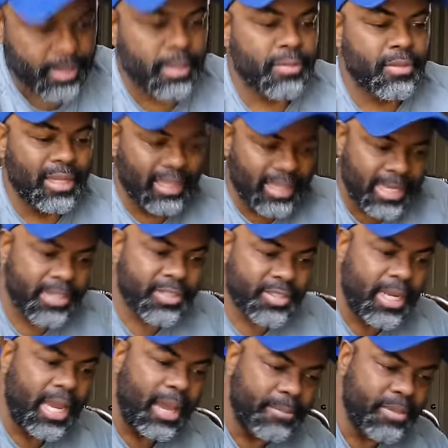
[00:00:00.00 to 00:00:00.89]
The less
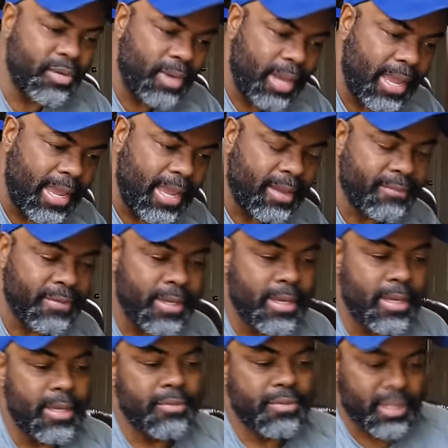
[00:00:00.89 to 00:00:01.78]
time you have,
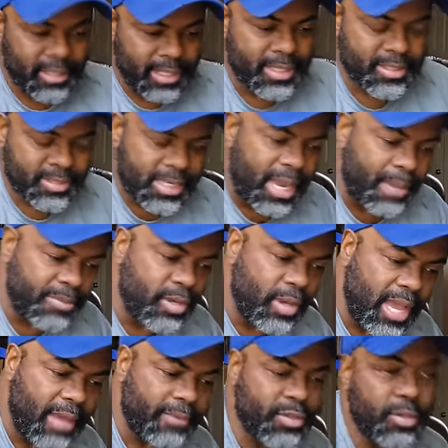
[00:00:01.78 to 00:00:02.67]
the less time you
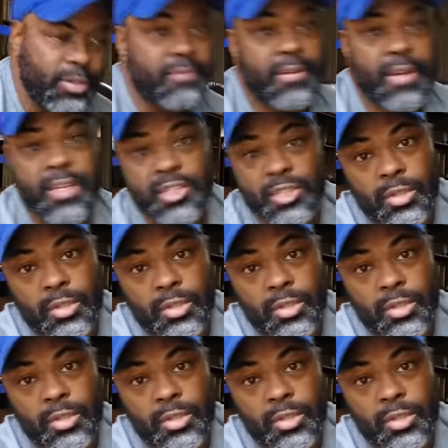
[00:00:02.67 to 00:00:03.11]
have to invest.